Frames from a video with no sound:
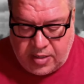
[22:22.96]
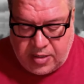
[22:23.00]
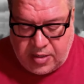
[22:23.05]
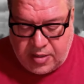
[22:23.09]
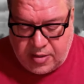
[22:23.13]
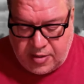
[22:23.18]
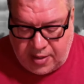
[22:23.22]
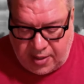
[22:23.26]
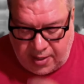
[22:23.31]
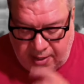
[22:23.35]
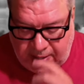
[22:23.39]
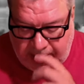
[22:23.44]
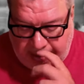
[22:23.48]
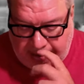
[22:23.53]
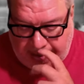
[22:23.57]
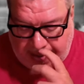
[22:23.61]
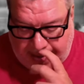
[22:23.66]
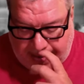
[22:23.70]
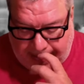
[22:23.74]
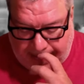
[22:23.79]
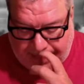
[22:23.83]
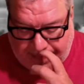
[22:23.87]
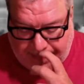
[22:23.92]
The
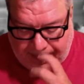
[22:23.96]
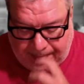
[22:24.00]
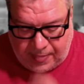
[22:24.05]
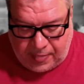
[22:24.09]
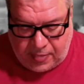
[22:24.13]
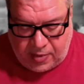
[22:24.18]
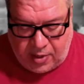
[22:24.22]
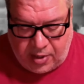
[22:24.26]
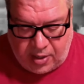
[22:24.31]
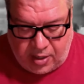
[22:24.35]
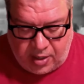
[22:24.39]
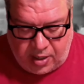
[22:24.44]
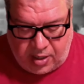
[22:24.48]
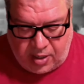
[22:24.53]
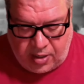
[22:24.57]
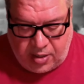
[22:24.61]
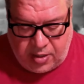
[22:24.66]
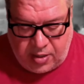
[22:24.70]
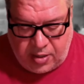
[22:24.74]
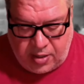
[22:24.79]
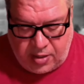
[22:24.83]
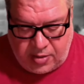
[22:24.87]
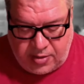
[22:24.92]

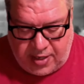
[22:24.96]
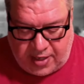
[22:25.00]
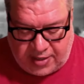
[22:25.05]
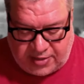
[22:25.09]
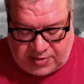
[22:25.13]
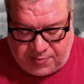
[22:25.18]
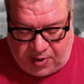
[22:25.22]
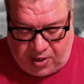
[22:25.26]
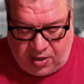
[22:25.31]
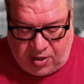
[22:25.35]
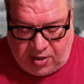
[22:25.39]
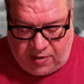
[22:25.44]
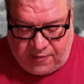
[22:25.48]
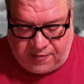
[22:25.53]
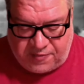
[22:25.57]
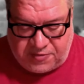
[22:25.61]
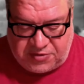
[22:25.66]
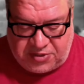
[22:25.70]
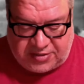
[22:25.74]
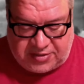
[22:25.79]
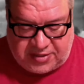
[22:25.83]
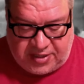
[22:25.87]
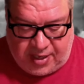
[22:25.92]
next part of
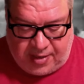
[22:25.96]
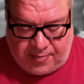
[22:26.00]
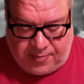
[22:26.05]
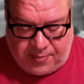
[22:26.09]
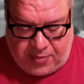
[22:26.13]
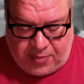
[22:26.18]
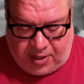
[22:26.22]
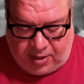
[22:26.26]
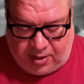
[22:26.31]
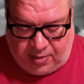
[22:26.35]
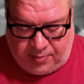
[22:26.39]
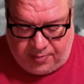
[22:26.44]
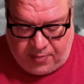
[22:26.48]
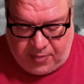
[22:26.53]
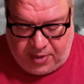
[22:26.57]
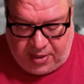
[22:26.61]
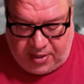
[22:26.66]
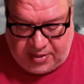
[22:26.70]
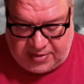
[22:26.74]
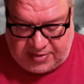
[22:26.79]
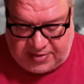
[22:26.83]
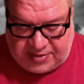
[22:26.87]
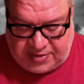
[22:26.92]
jus ad bellum
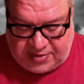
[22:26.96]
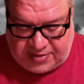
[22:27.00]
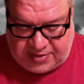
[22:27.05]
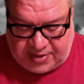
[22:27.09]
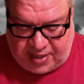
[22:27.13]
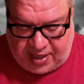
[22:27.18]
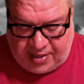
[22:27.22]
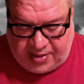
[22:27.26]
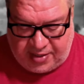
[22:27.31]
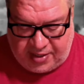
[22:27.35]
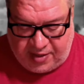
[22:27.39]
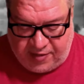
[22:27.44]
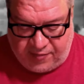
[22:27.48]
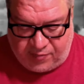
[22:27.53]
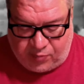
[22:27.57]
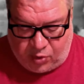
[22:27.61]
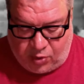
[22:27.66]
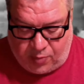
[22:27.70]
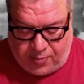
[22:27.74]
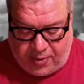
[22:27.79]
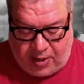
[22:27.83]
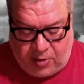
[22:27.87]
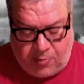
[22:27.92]
is this idea of
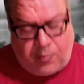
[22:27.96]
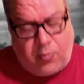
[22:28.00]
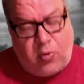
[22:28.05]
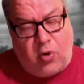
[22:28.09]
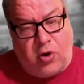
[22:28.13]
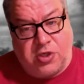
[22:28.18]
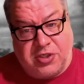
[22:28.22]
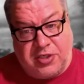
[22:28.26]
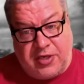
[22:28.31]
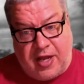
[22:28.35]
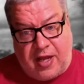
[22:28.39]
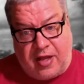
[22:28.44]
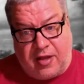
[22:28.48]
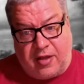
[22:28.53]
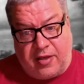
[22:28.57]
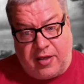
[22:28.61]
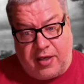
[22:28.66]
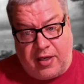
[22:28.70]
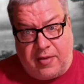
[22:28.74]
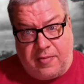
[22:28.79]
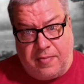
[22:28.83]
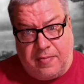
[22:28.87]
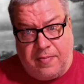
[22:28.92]

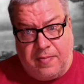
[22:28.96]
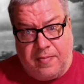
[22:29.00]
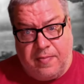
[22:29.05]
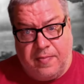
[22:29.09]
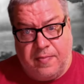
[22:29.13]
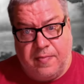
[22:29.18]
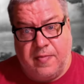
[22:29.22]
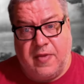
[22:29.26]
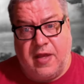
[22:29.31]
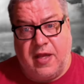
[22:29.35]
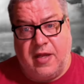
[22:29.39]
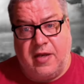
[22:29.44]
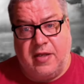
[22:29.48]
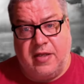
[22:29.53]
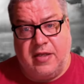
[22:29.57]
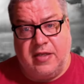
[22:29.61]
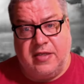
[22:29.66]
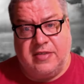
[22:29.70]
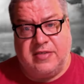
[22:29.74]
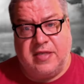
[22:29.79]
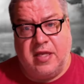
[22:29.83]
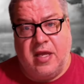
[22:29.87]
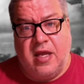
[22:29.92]
proportionality. That
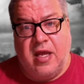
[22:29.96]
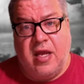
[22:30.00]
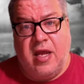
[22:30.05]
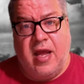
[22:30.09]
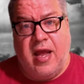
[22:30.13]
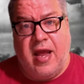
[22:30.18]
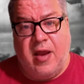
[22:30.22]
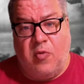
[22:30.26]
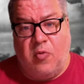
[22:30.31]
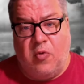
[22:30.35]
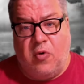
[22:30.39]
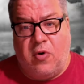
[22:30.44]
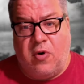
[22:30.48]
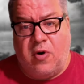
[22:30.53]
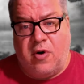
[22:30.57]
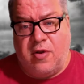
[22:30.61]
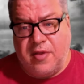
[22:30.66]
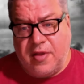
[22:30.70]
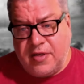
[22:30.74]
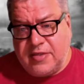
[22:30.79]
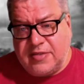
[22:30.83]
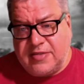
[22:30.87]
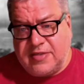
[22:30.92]
is, a war
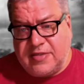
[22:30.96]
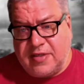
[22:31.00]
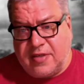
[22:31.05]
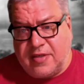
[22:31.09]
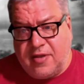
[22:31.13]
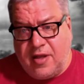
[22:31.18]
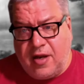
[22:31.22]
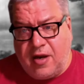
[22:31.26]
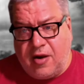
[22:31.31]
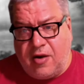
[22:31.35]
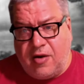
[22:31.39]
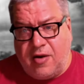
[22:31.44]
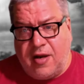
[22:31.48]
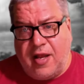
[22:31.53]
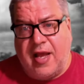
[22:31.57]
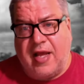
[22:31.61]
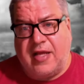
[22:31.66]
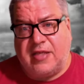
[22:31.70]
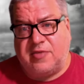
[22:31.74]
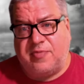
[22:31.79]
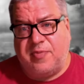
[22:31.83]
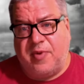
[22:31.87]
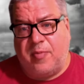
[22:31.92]
that is declared
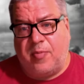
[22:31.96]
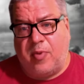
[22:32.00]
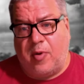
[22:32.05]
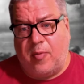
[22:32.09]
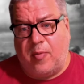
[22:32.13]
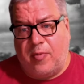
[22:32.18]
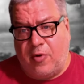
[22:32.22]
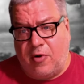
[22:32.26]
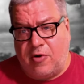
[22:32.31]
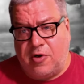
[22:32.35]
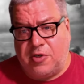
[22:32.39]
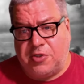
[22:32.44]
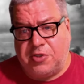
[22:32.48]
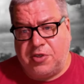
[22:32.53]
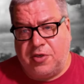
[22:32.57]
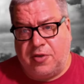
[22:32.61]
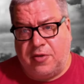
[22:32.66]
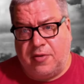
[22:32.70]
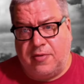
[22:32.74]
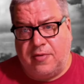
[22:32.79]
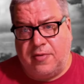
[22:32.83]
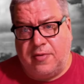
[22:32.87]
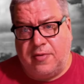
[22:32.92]
has to be proportional.